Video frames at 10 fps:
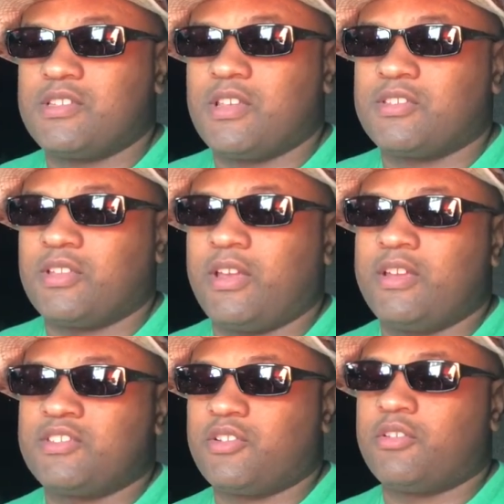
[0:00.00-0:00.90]
He says,
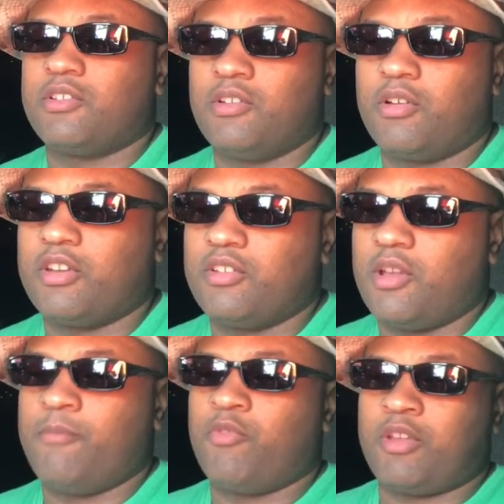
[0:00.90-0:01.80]
"Hey, sir, can you
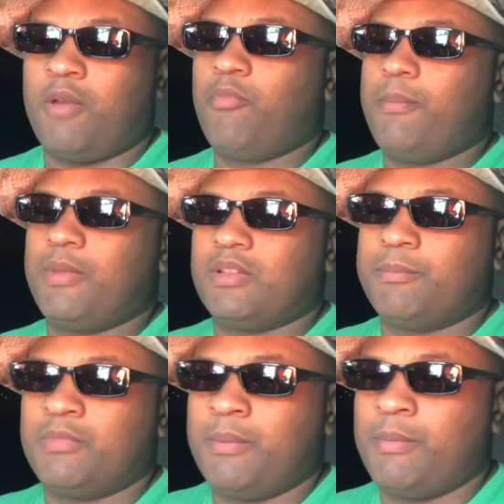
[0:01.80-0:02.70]
come with me?
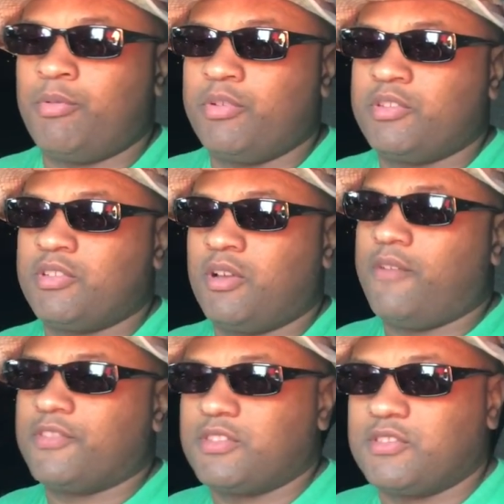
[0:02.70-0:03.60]
Let me pull you to your
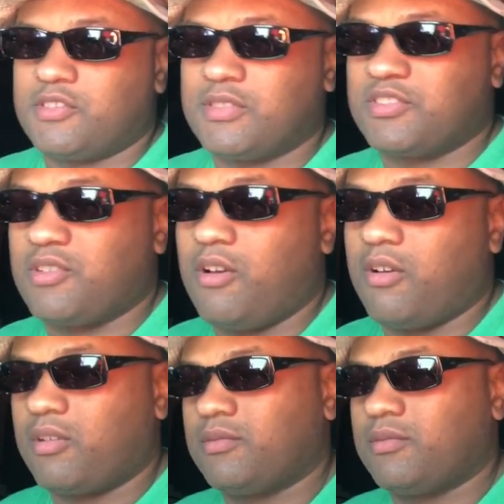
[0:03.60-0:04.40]
office. Let's talk."